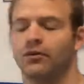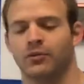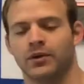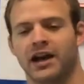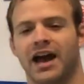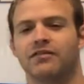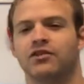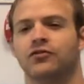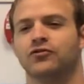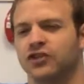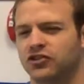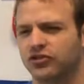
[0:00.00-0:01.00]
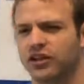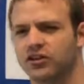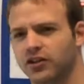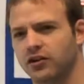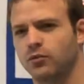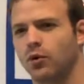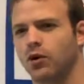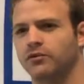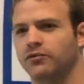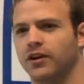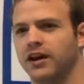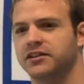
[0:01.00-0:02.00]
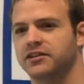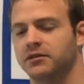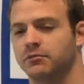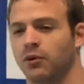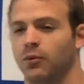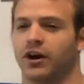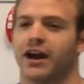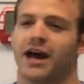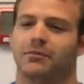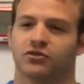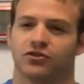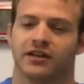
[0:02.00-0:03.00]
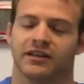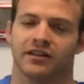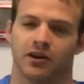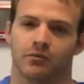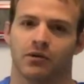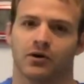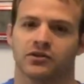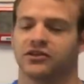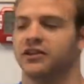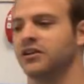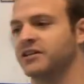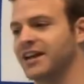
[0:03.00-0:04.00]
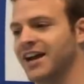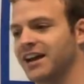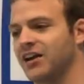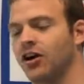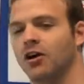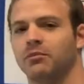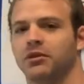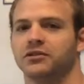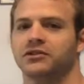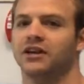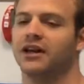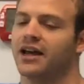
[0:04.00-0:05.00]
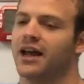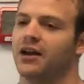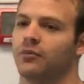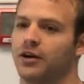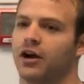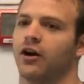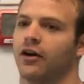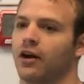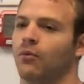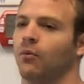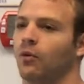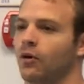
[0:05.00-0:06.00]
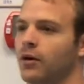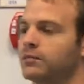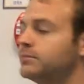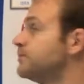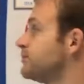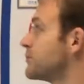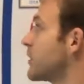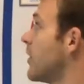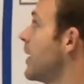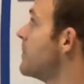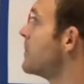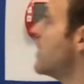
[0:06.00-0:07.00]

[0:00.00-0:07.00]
We haven't officially declared war on France, but we're capturing their boats, they're attacking our boats, and we are at war. All right?